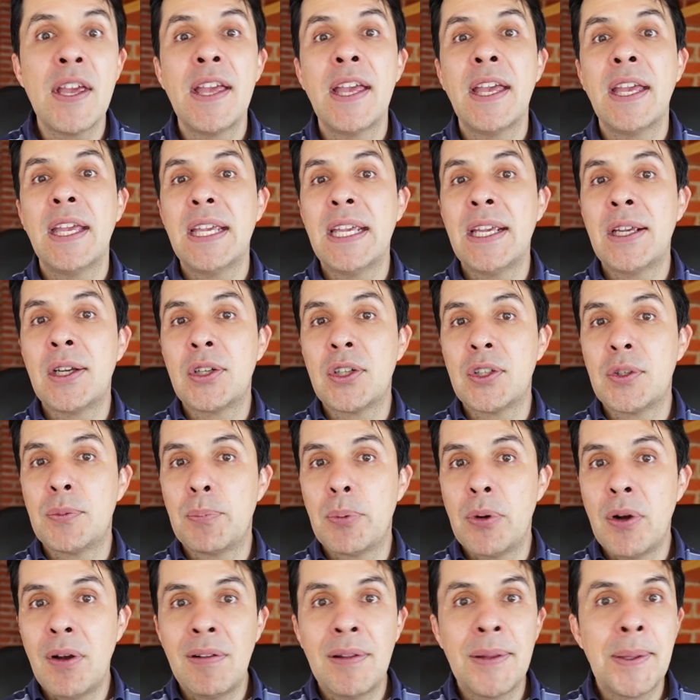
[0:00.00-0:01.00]
it could
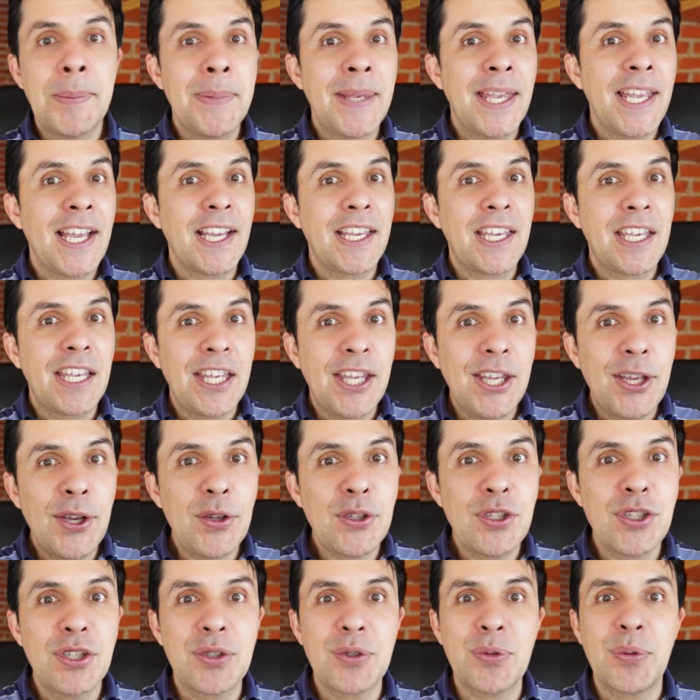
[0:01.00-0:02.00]
probably be a
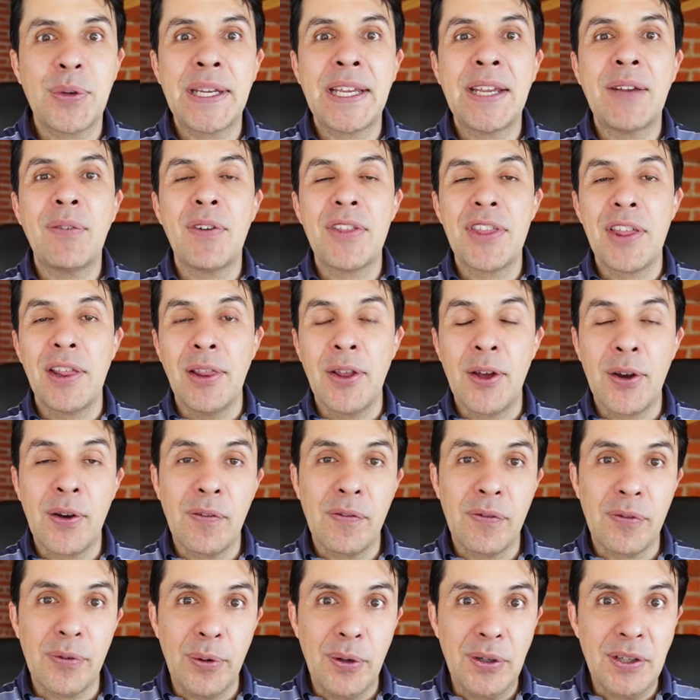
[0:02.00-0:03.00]
huge tree with a lot of
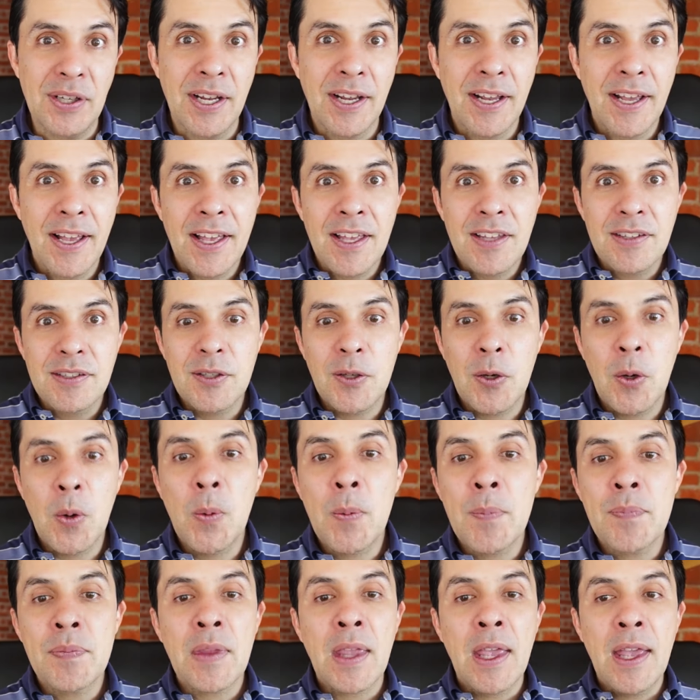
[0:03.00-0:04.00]
fruit.
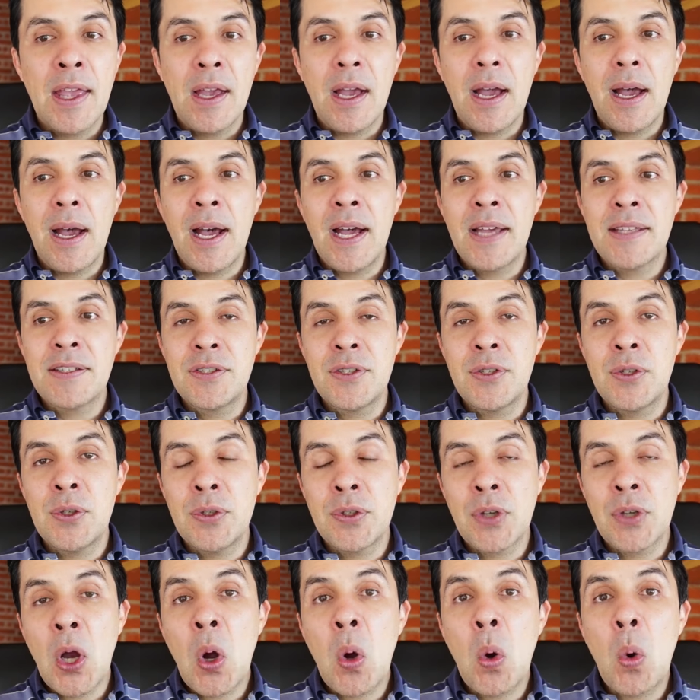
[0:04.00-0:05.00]
So as you
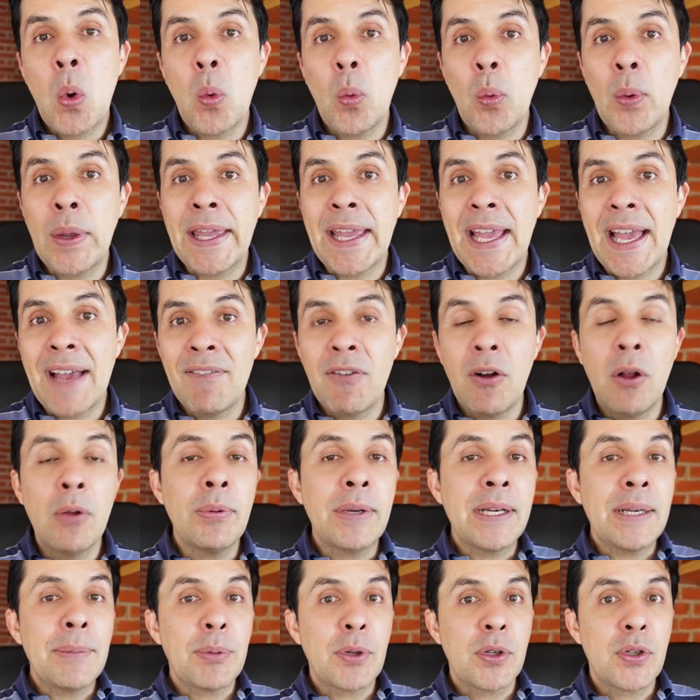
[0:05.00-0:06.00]
know, we have
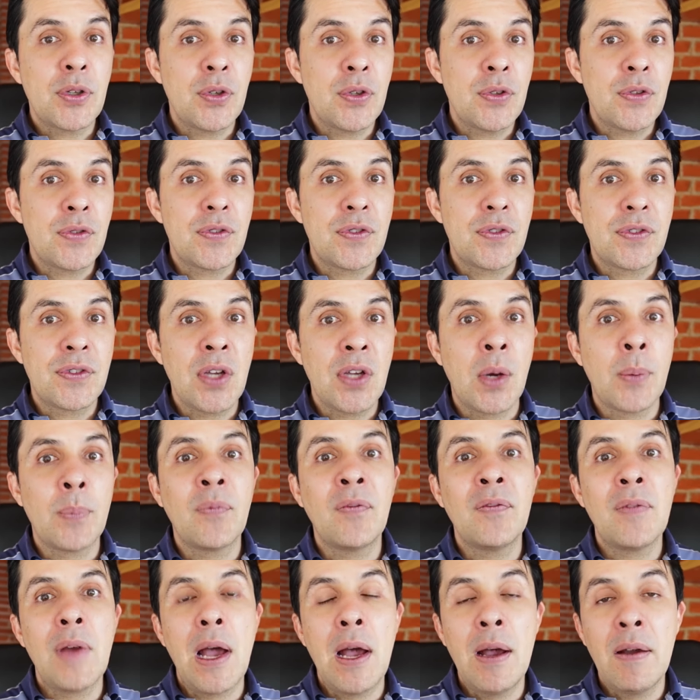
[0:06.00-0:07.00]
already produced
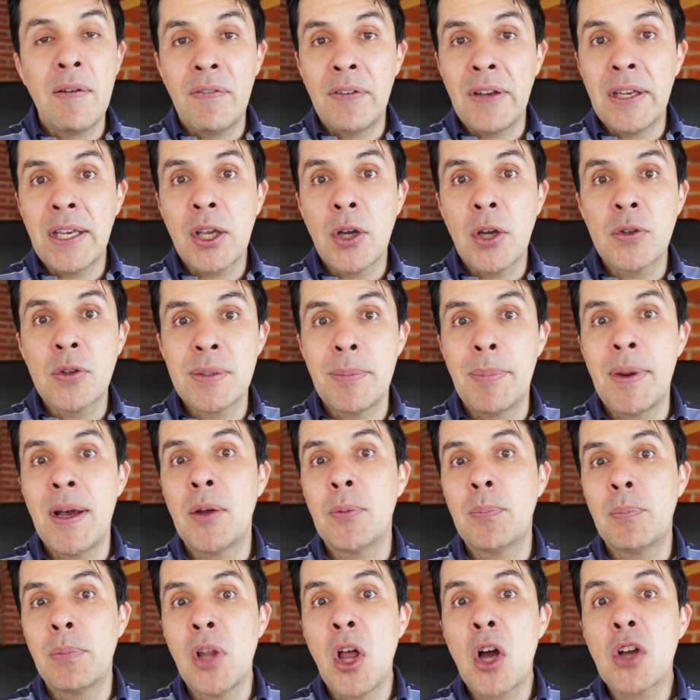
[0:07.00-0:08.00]
some uh, videos
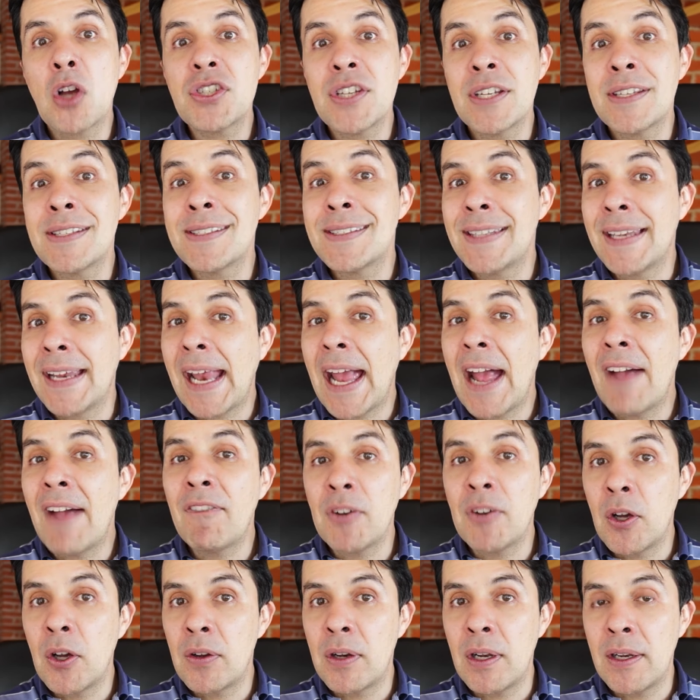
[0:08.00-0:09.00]
about blockchains that have
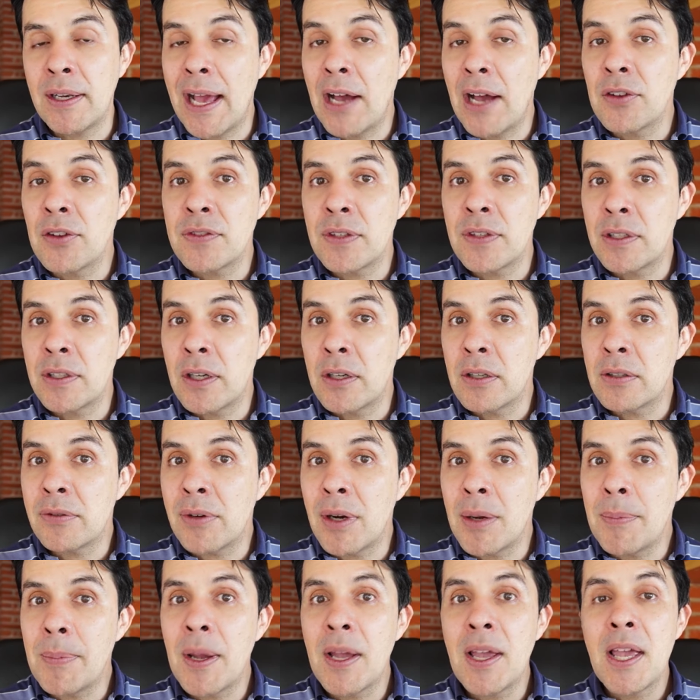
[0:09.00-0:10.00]
not announced an
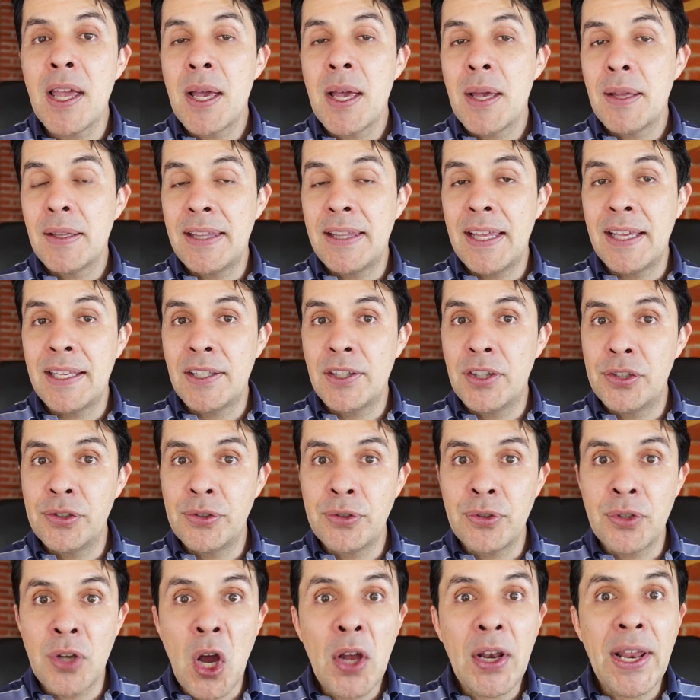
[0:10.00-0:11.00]
airdrop that do
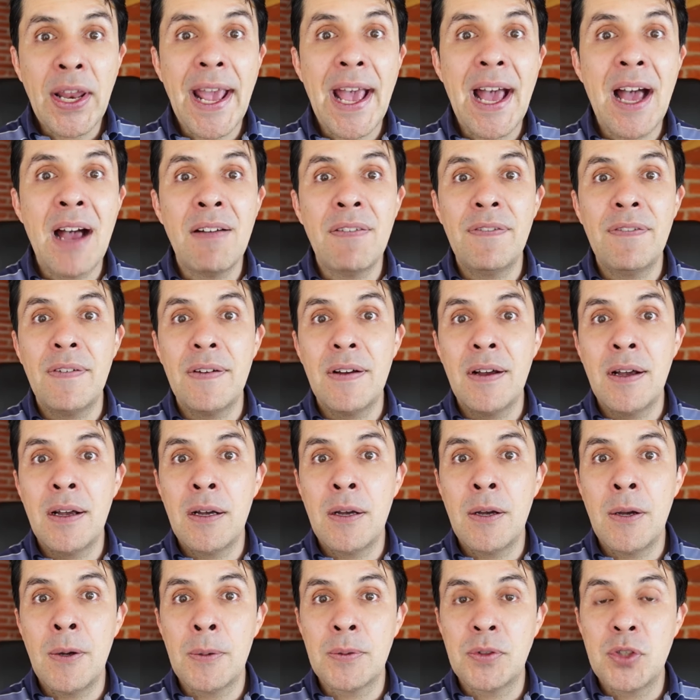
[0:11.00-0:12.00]
not have
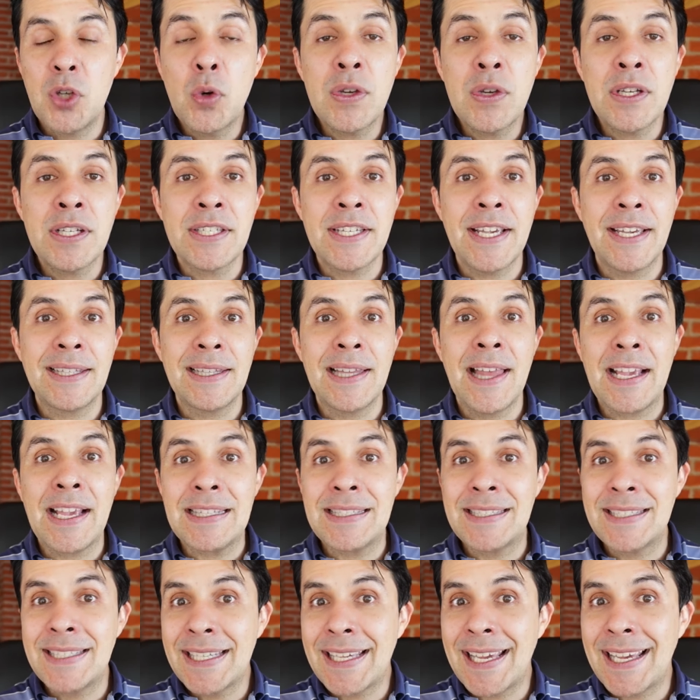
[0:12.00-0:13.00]
a token yet, like
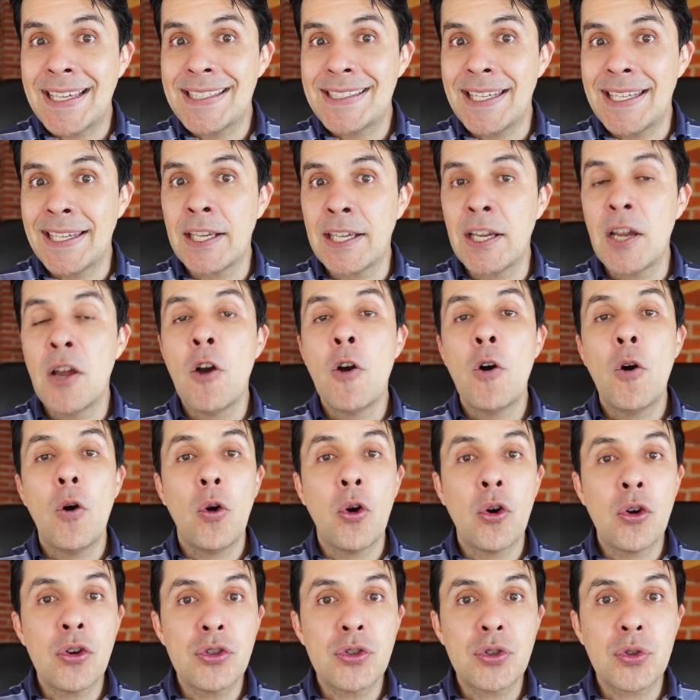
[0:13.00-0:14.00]
ZK Sync
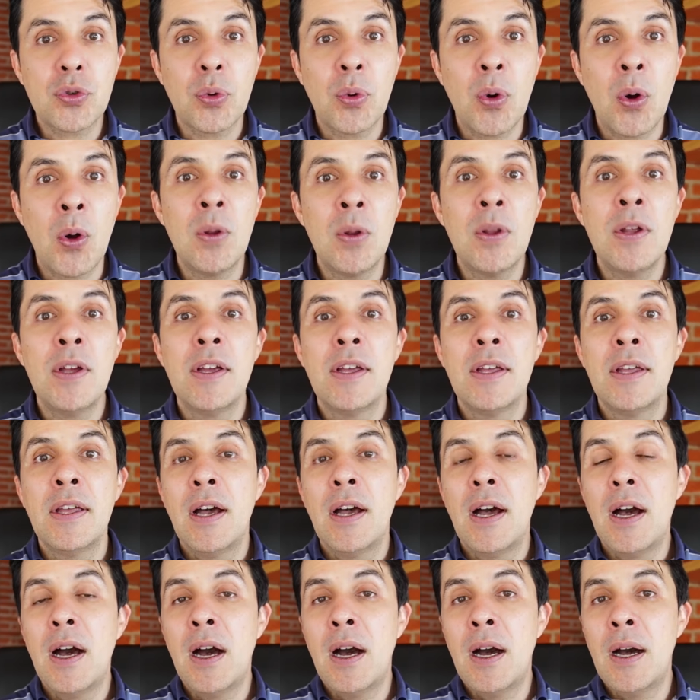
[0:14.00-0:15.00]
or Scroll.
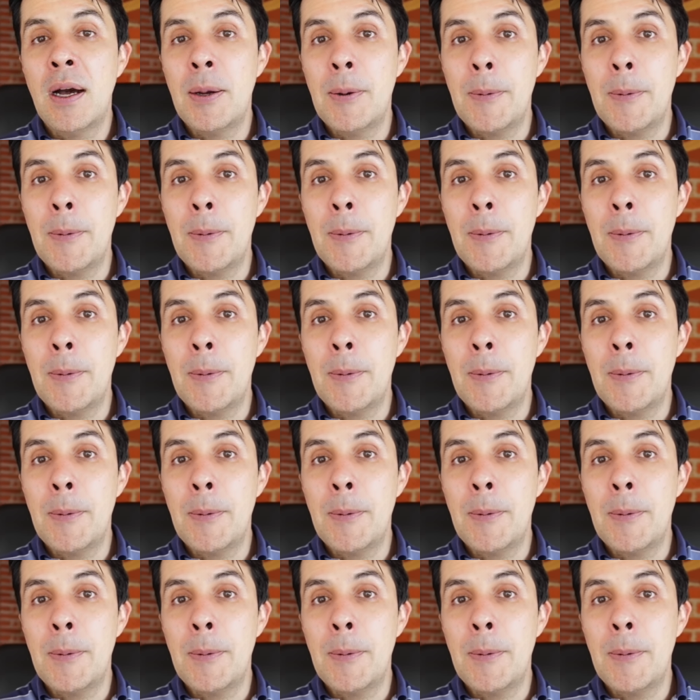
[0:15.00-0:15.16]
Uh,